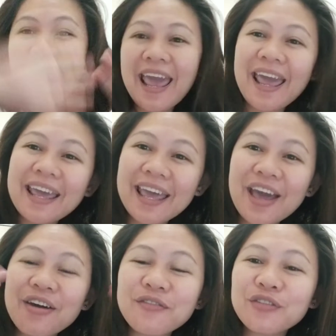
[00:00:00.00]
Hey
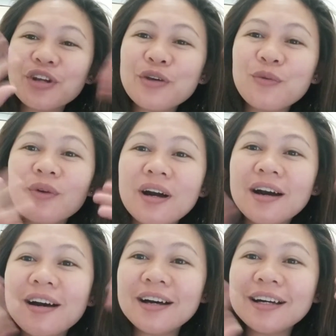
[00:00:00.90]

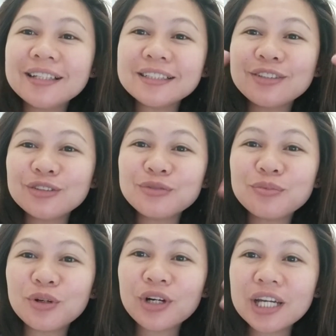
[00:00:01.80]
everyone, good
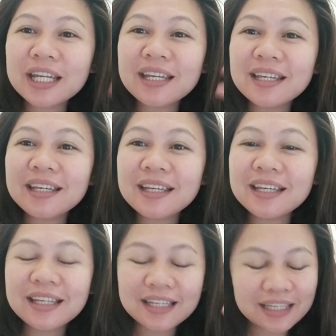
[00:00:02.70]

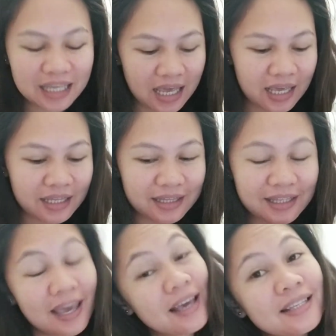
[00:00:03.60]
morning. And
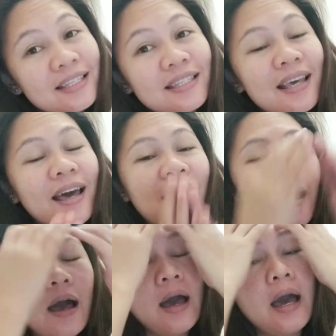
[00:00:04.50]
yes,
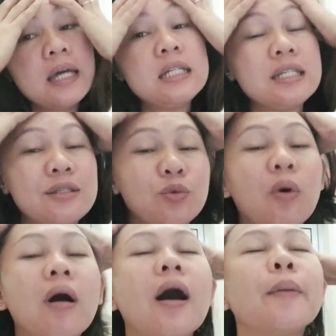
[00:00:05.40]
I just
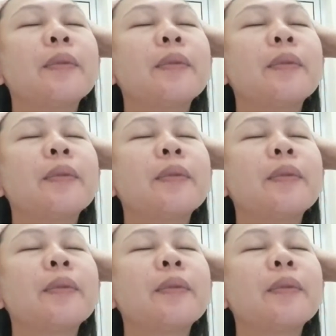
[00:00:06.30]
woke up,